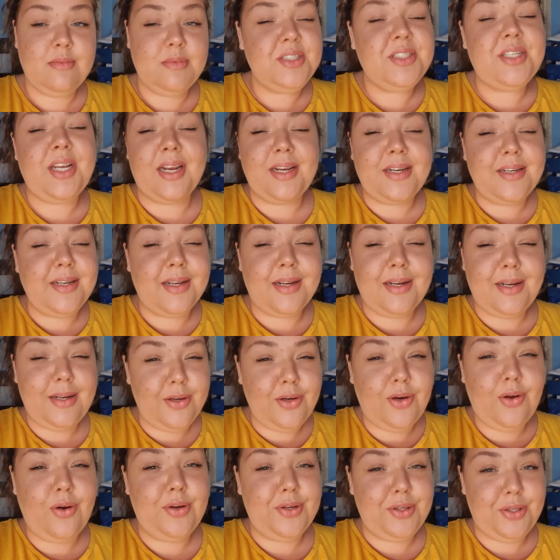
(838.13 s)
technically
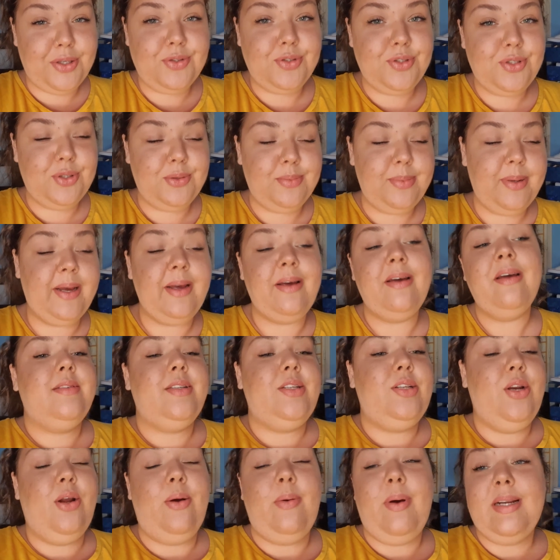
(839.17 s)
not a YouTuber,
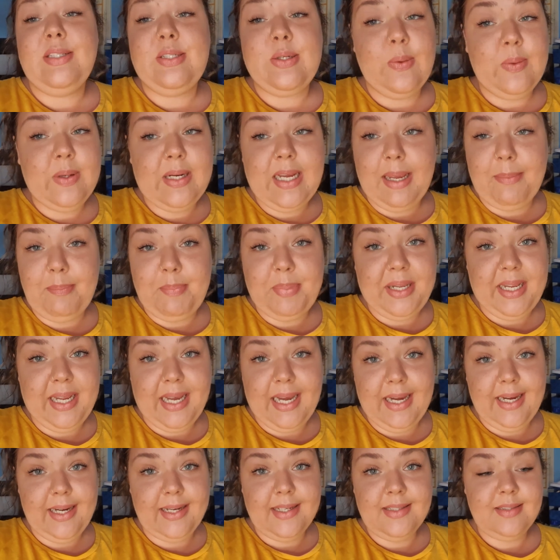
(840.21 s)
you know, I don't get
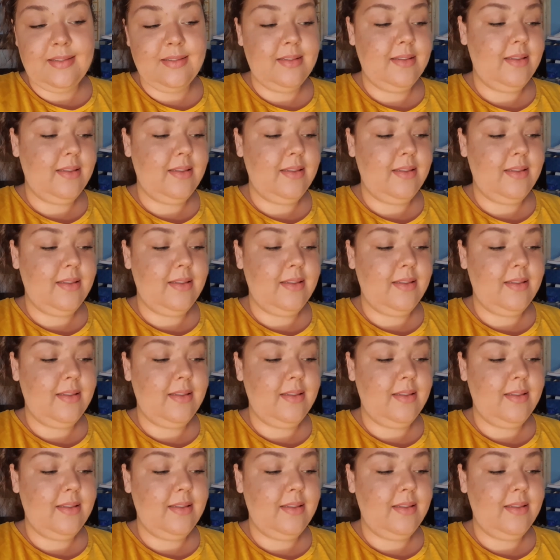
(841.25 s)
PR.